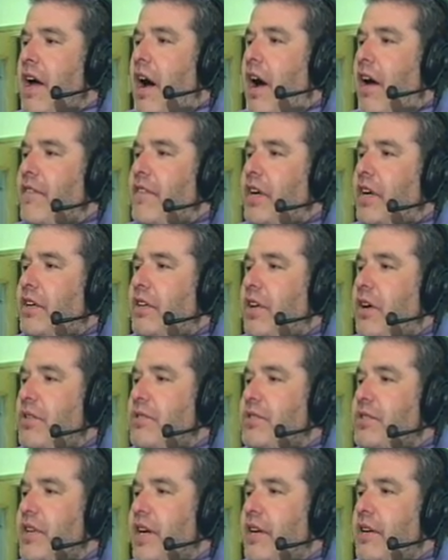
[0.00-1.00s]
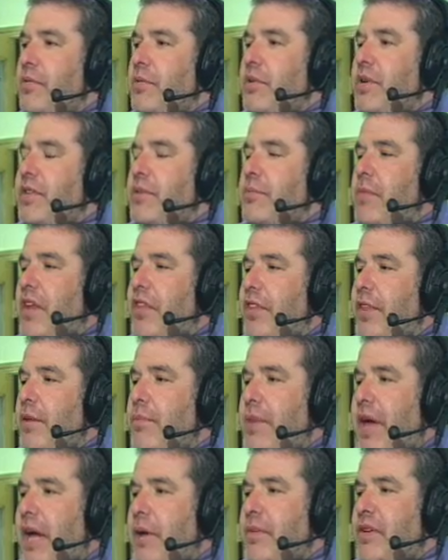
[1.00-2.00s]
of the closing with monthly
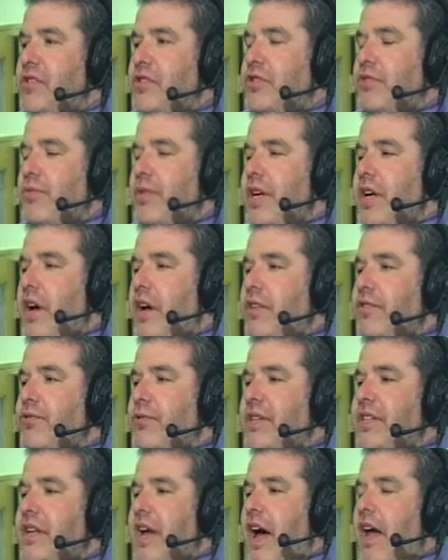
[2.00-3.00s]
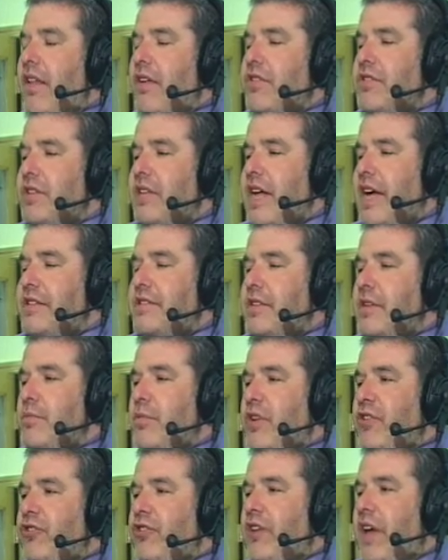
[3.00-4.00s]
payments $300 less than
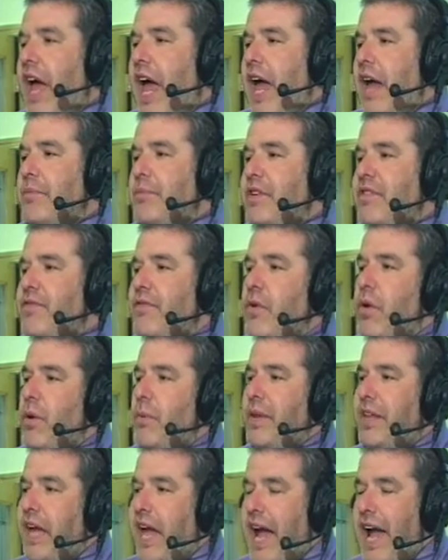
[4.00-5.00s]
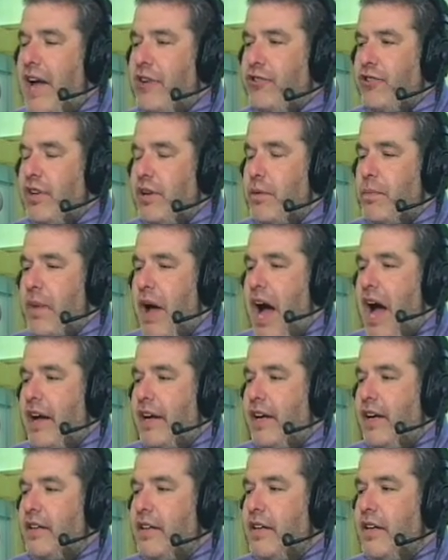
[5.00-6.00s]
what she had before, with cash in her
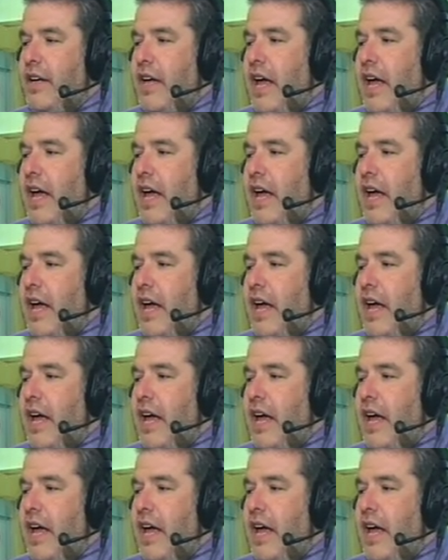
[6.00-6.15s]
pocket